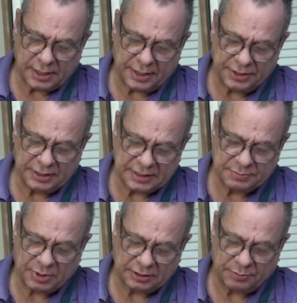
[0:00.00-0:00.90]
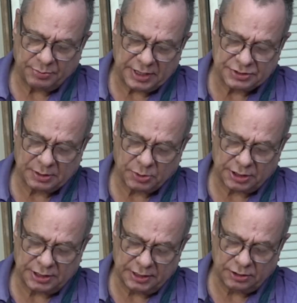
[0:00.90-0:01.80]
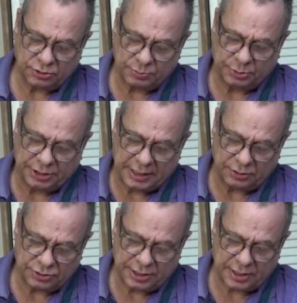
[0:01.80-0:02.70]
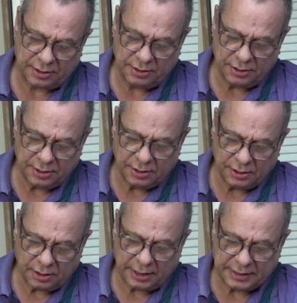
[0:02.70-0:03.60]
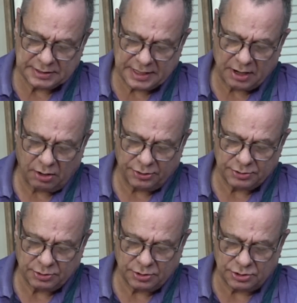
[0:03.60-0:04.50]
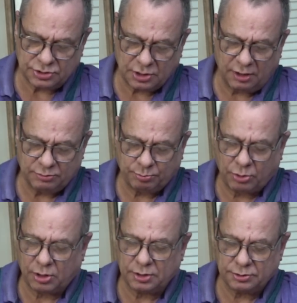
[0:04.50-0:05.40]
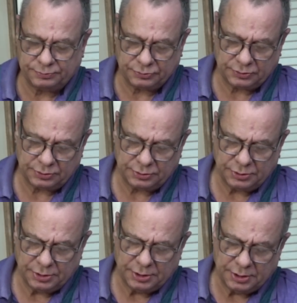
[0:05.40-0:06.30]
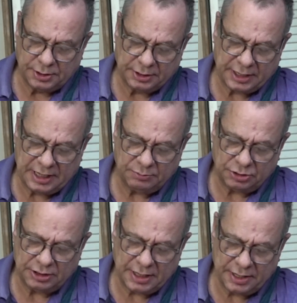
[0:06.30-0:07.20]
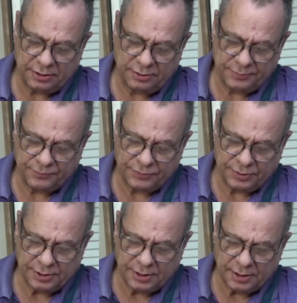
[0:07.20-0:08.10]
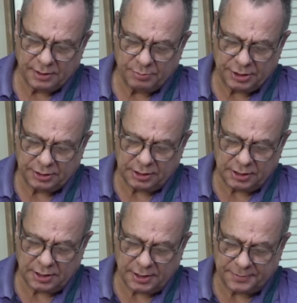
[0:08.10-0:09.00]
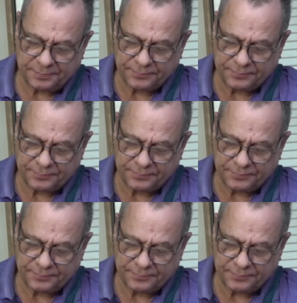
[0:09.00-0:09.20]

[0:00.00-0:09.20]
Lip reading: I think that's about the best I'm going to get those potatoes there. Like I say, all the soft part came together, but the